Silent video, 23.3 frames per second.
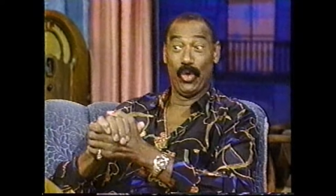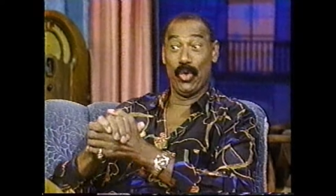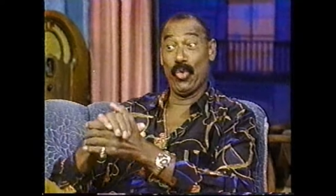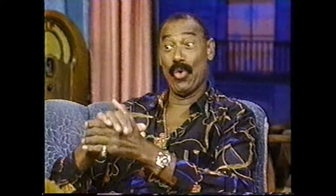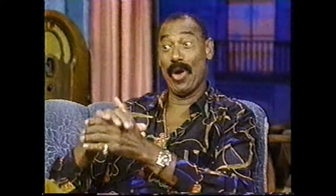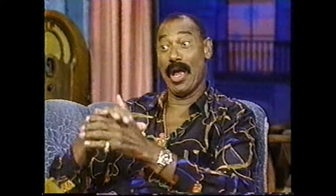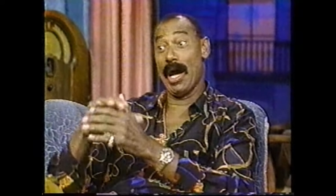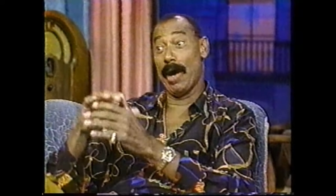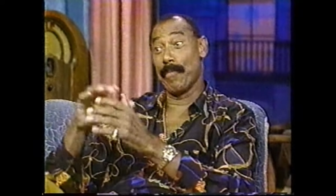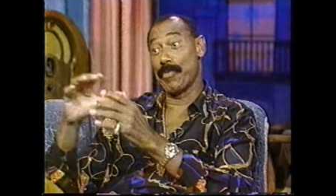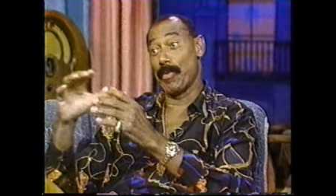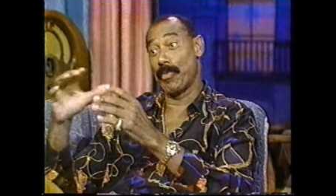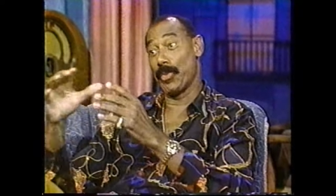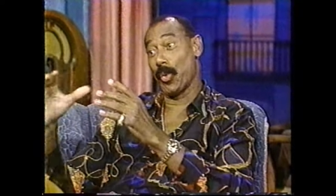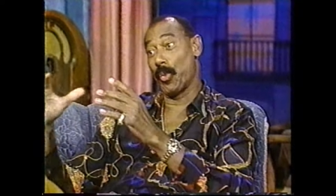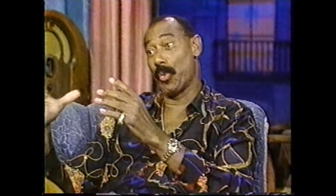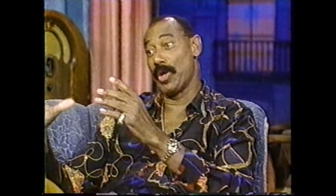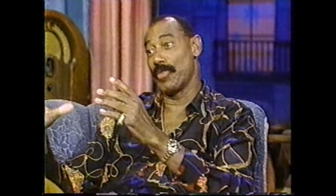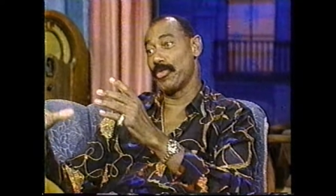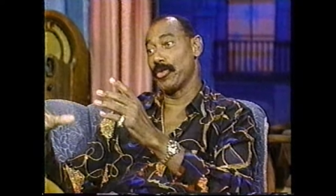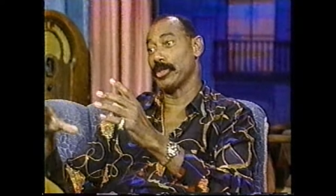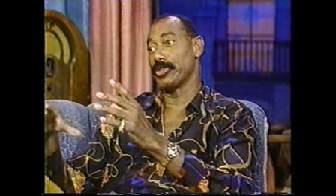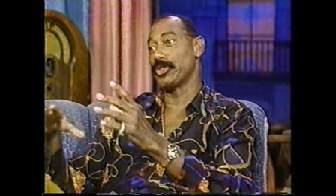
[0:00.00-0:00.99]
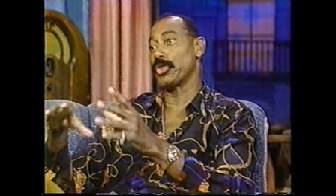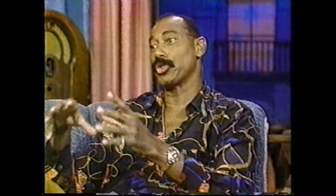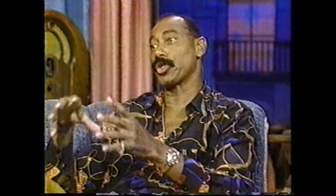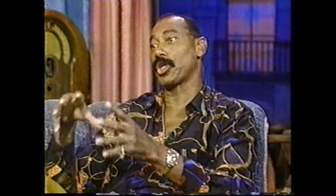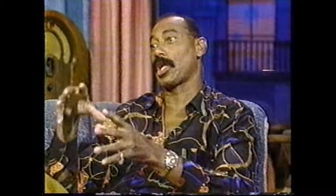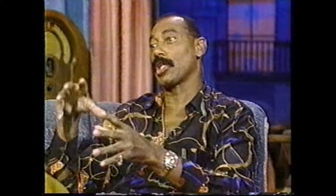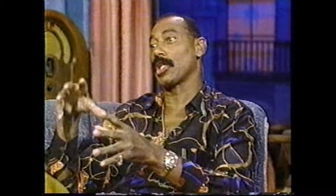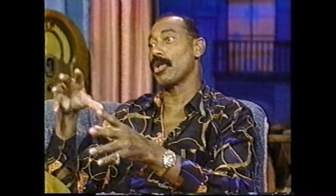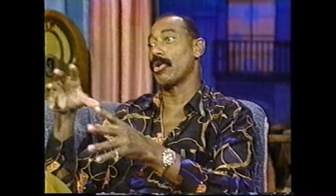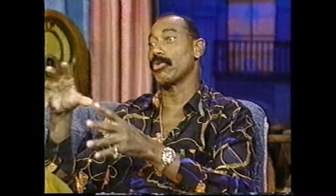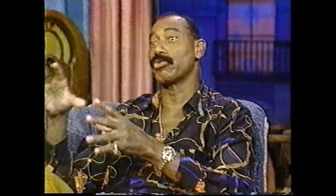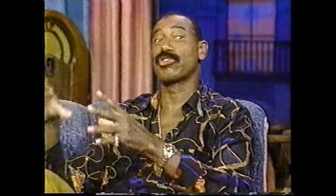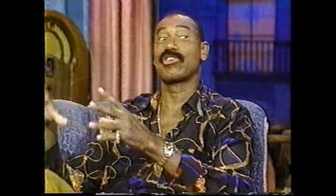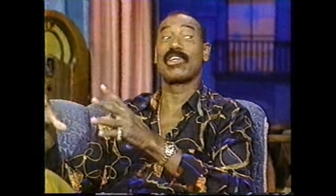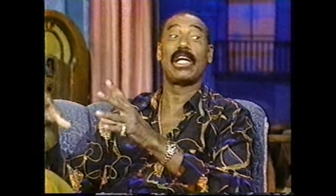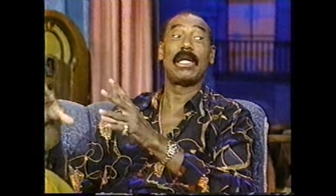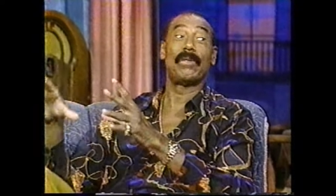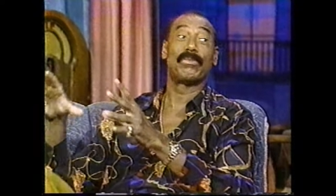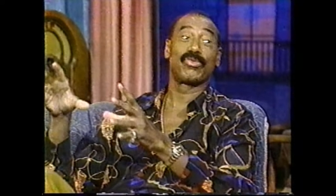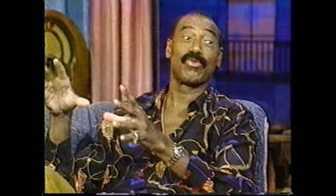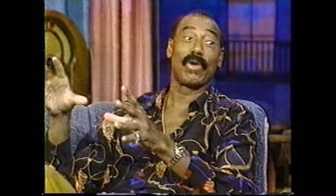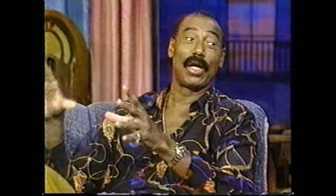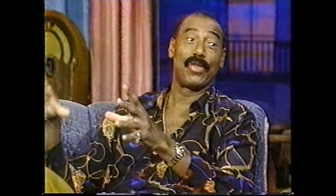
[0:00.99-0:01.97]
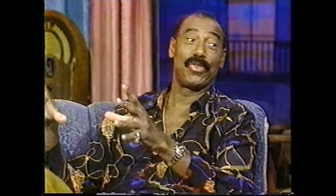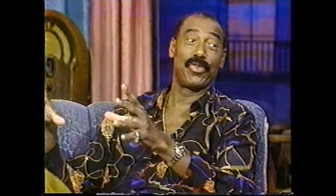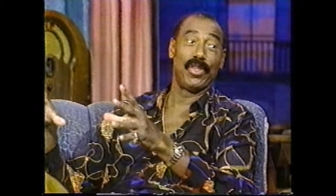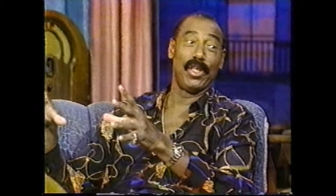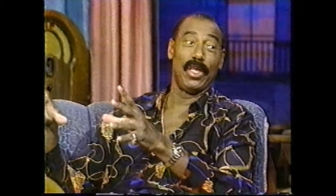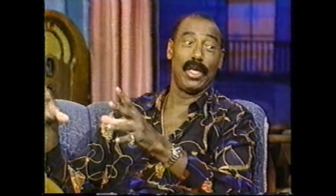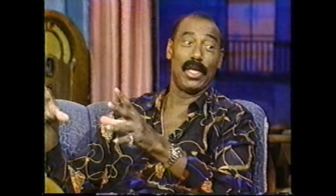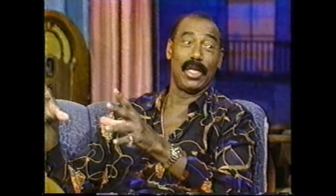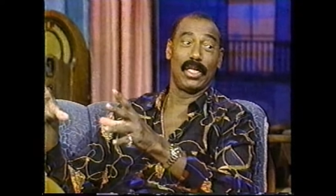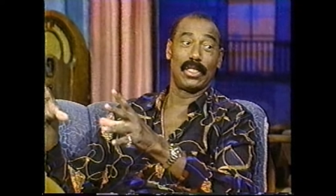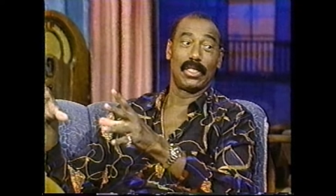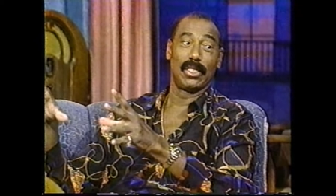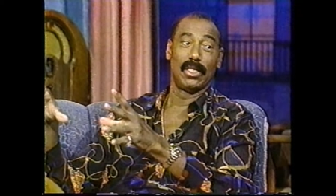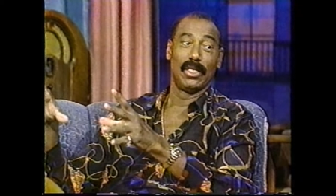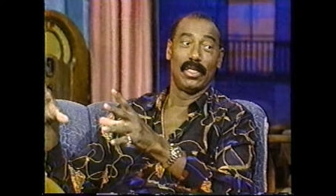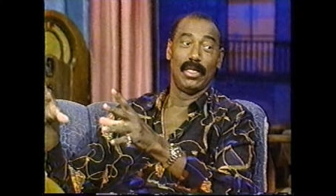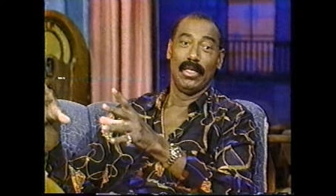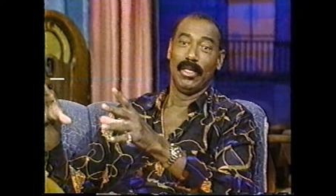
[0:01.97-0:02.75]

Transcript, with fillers: who helped them to win those little close games right then,